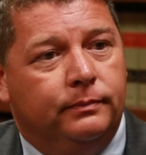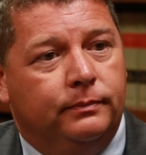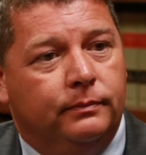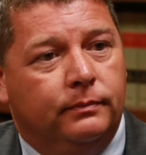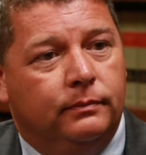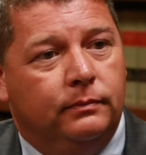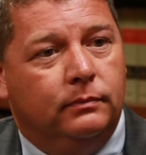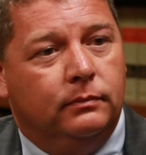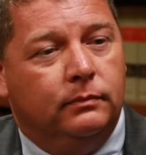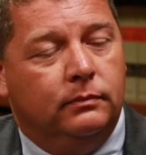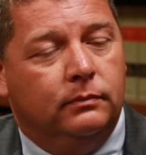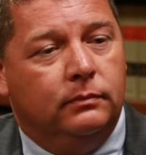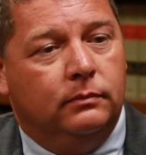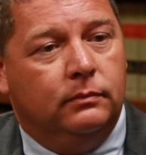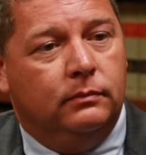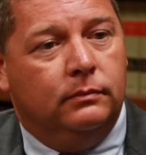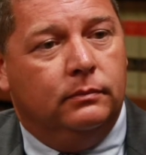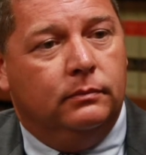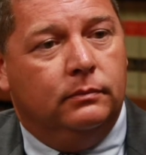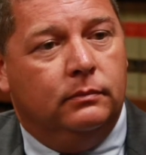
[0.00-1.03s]
I I
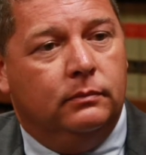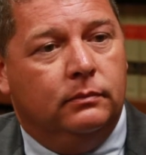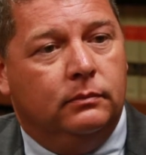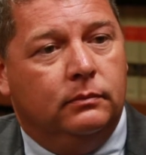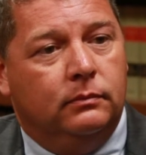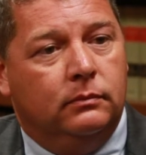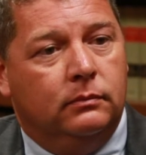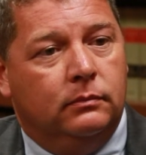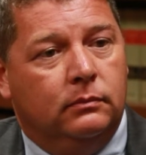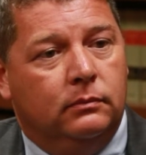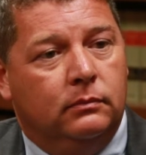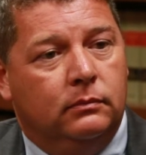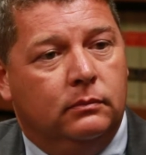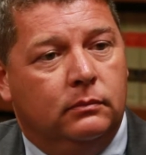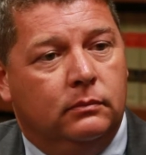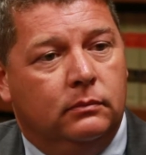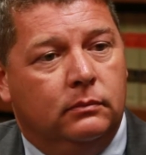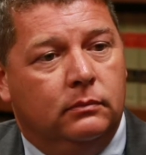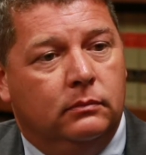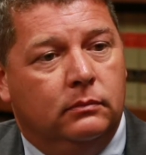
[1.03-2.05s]
would like to get it done by.